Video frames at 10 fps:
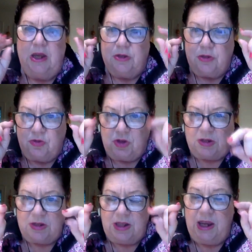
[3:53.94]
So
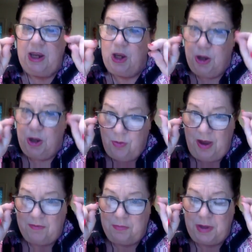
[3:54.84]
just like you
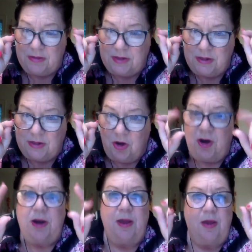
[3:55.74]
have a Bazi
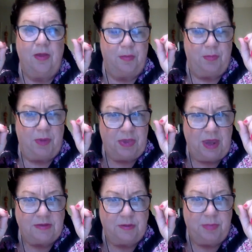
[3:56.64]
chart, the month
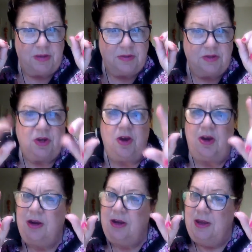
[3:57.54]
has a Bazi
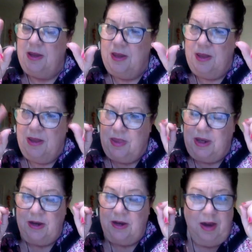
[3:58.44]
chart, the
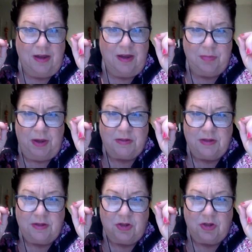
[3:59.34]
year has a
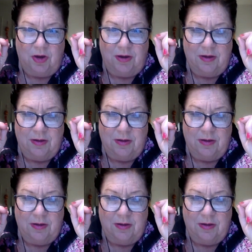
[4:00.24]
Bazi chart,